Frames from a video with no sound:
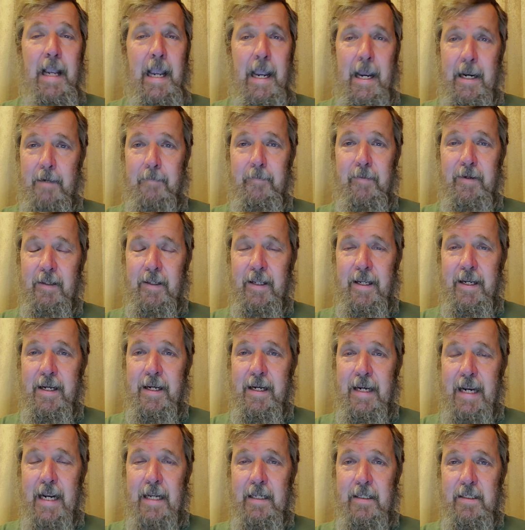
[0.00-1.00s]
adamantly
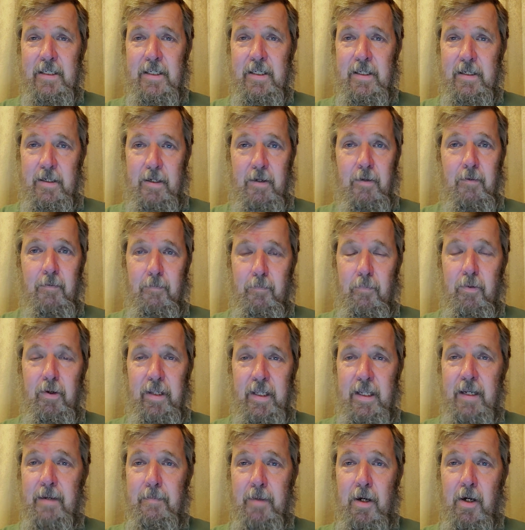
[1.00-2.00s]
against. You know,
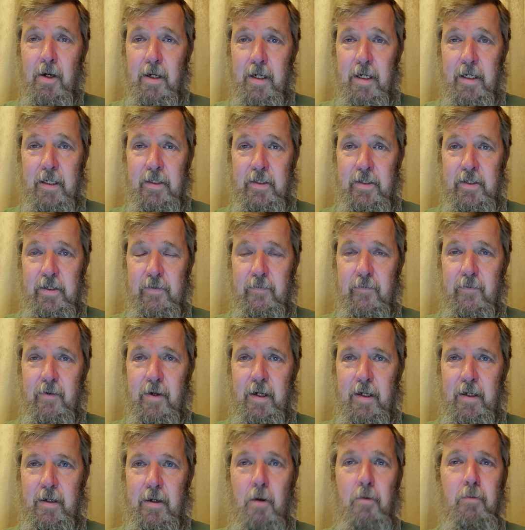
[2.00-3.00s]
put the Americans to
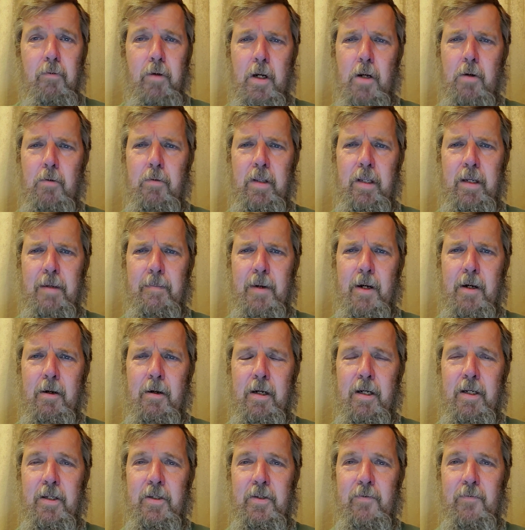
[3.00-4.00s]
work. Oh no, the
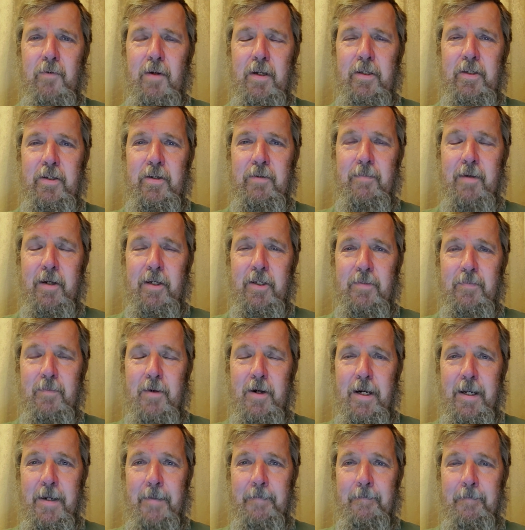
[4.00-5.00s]
Americans want too much
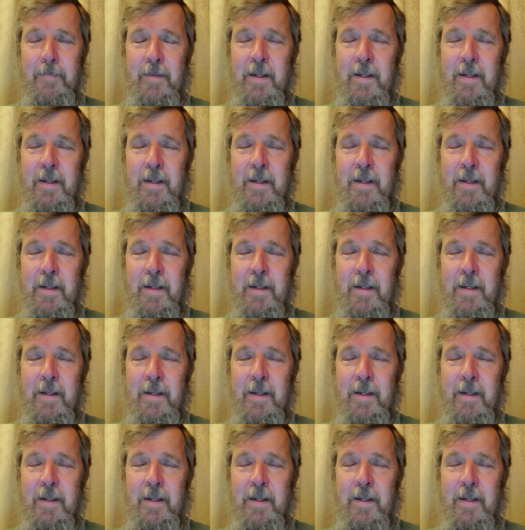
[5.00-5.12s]
money.